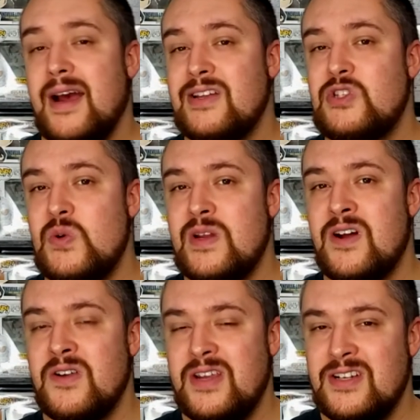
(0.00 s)
I do it
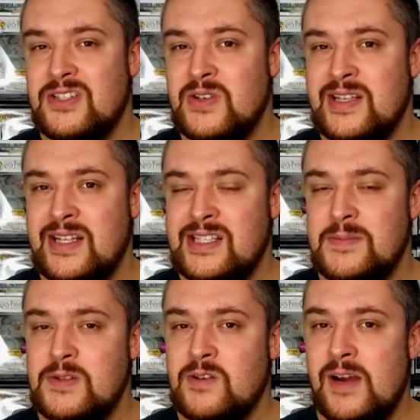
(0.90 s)
all here, so hit that
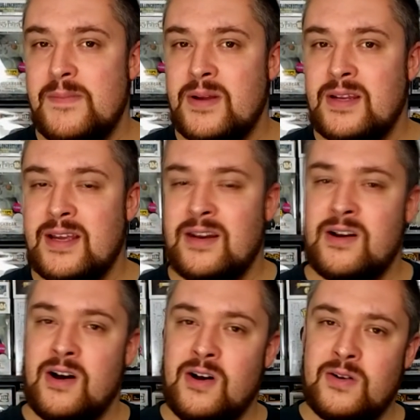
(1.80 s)
subscribe button to get
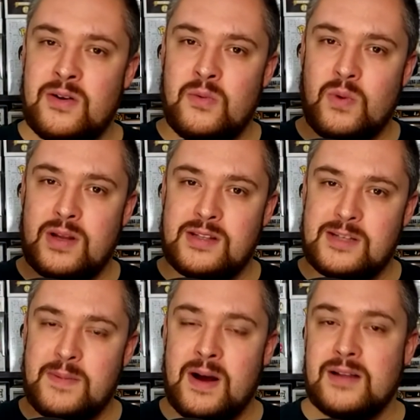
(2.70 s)
it all in one
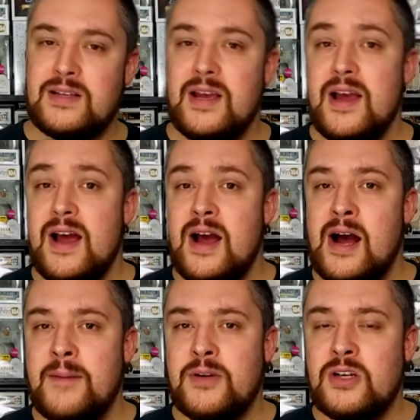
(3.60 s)
spot.
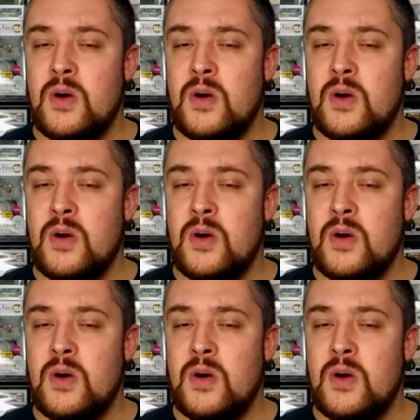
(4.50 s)
I'm going to